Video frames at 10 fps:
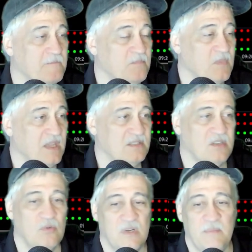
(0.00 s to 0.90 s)
Is it
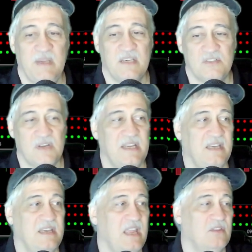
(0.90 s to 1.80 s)
going to be a trending
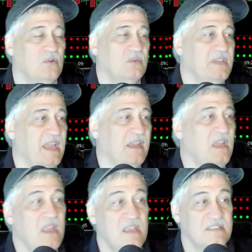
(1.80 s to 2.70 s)
day the whole day?
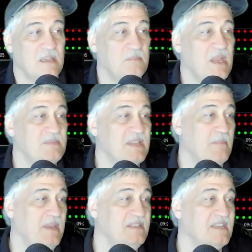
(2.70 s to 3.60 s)
Sometimes that
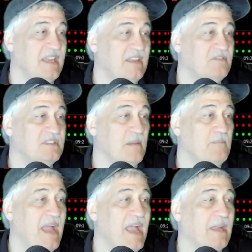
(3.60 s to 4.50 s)
means I give something
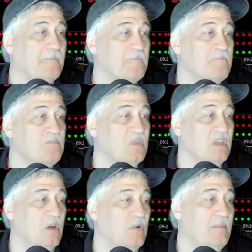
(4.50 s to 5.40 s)
back. You
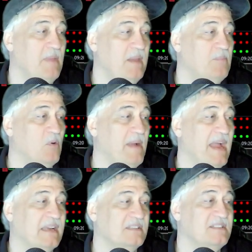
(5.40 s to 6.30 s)
know, it may pull
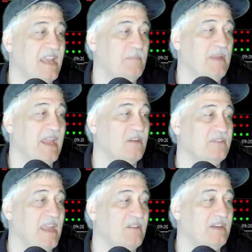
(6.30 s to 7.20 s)
back and take me out
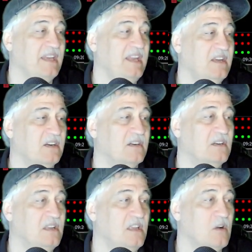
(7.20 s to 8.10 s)
down in here
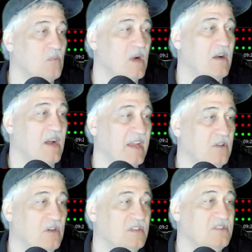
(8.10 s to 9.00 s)
where I
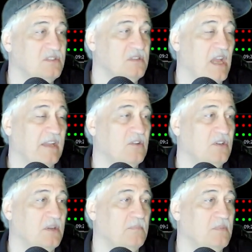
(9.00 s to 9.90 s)
could
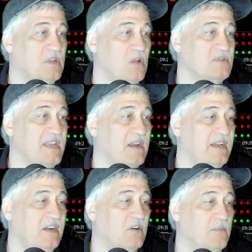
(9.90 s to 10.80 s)
have closed out
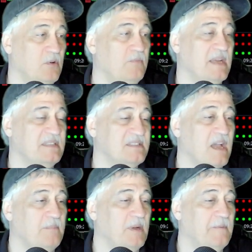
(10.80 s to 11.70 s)
here or moved my
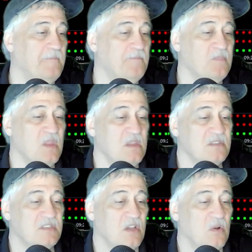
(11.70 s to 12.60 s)
stop up.
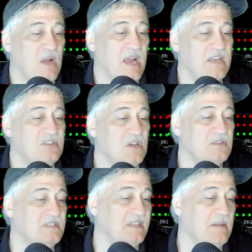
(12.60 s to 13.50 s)
So I chose
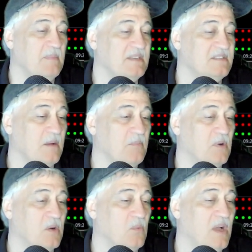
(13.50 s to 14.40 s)
to leave my stop where
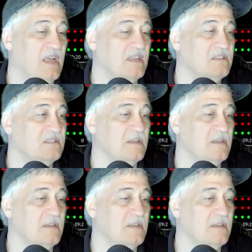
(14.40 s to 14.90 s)
it was,